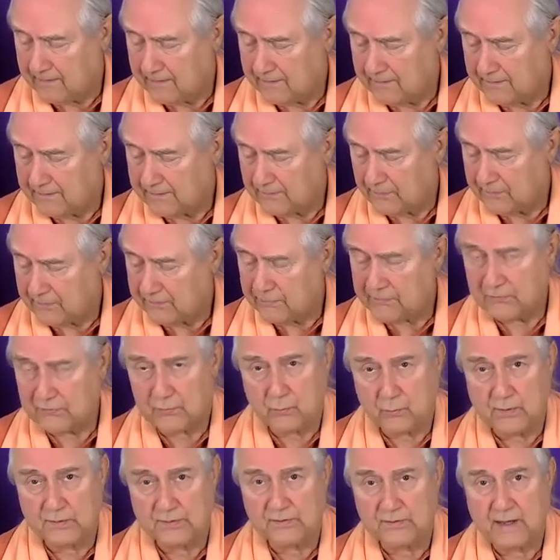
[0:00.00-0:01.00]
So this
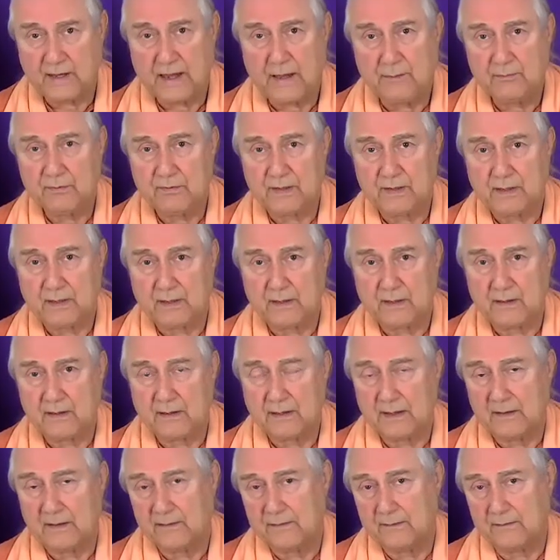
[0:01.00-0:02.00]
is what's happening,
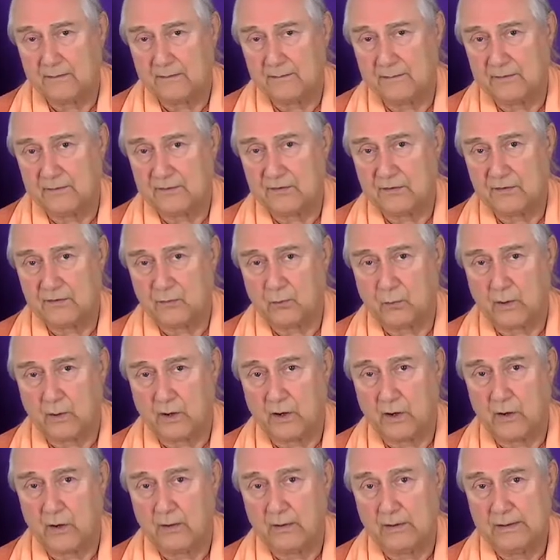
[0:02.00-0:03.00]
and this is
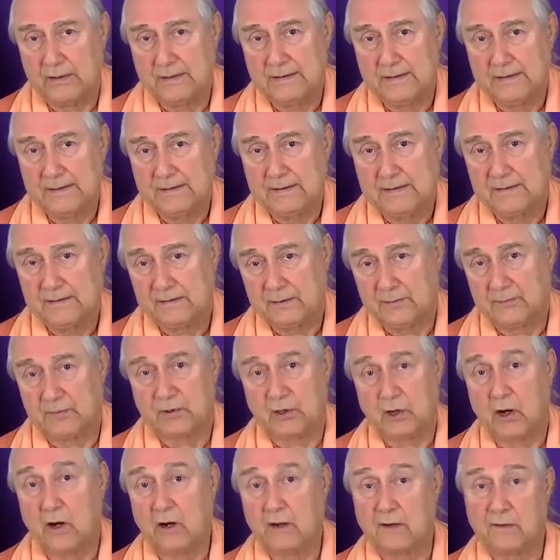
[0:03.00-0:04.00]
where
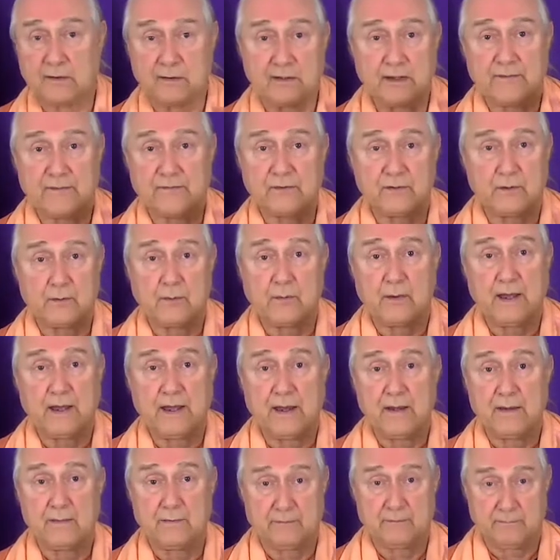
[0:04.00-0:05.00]
samskaras left in the
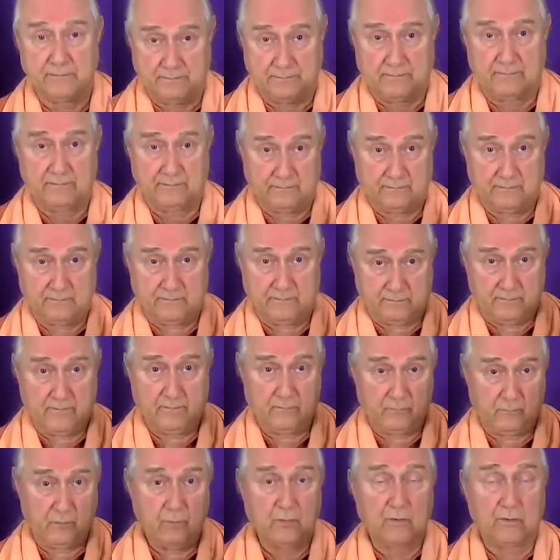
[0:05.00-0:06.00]
mind
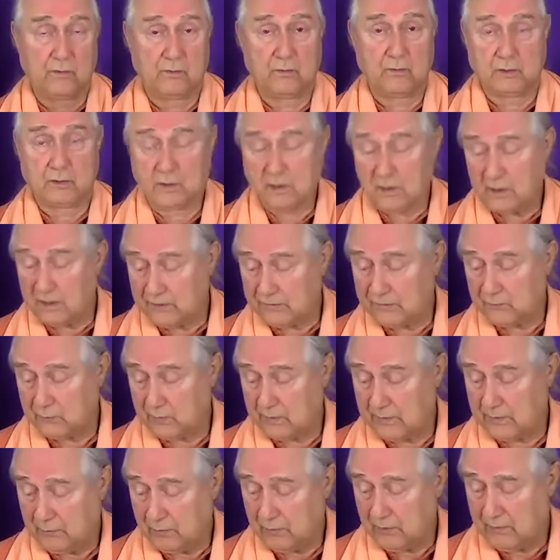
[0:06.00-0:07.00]
will cause
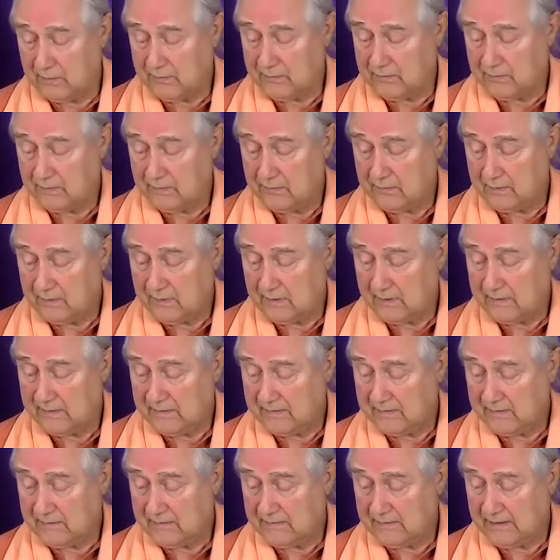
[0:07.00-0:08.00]
rebirth. And
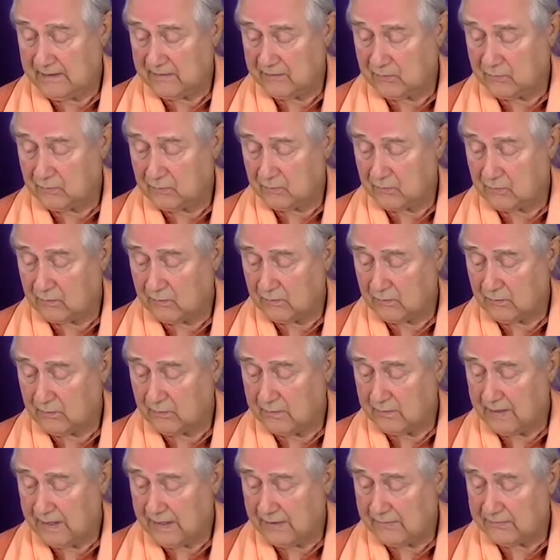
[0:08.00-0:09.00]
that's
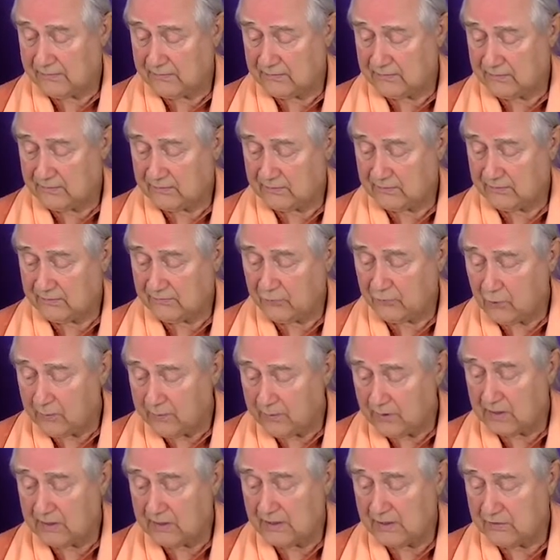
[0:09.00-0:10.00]
next is the
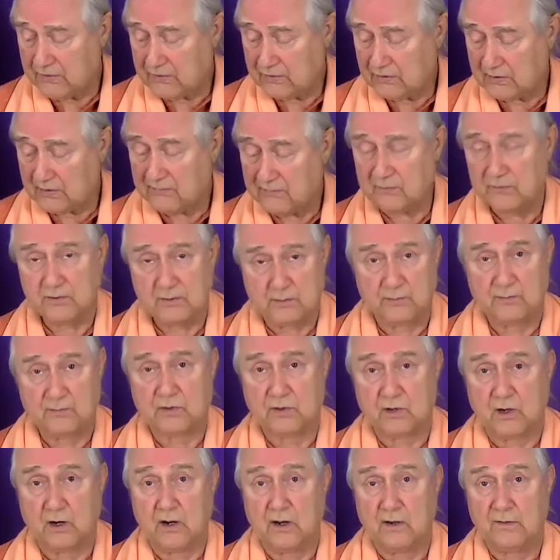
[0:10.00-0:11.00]
formulation of
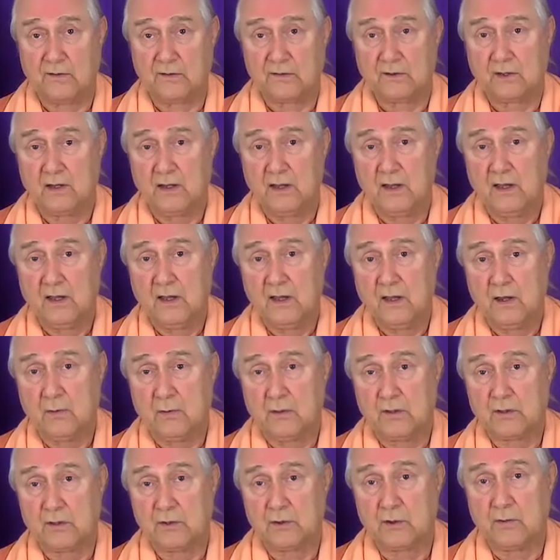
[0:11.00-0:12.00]
samskaras,
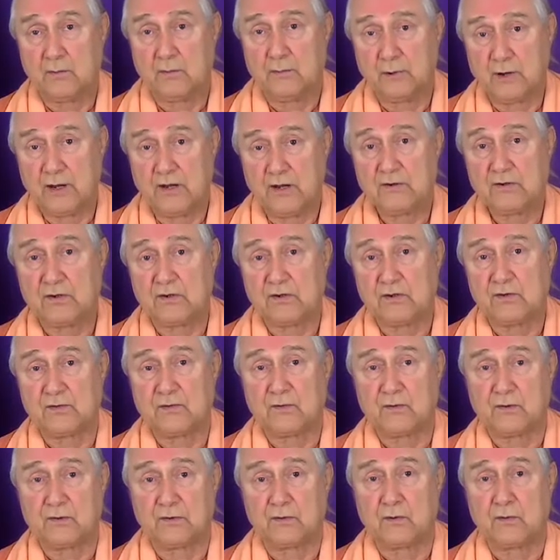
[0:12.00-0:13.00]
which are impressions
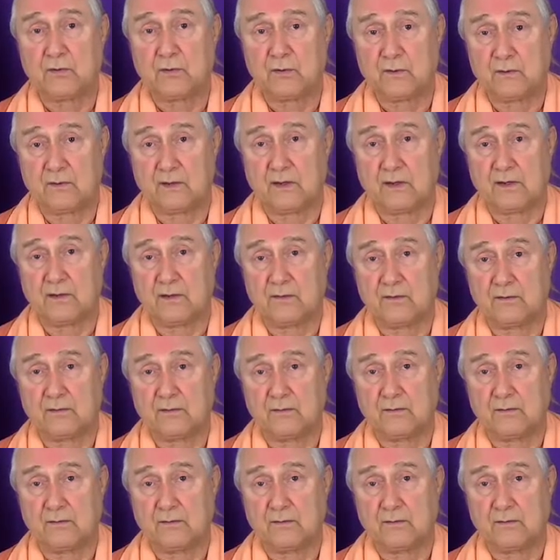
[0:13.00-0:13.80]
for certain things.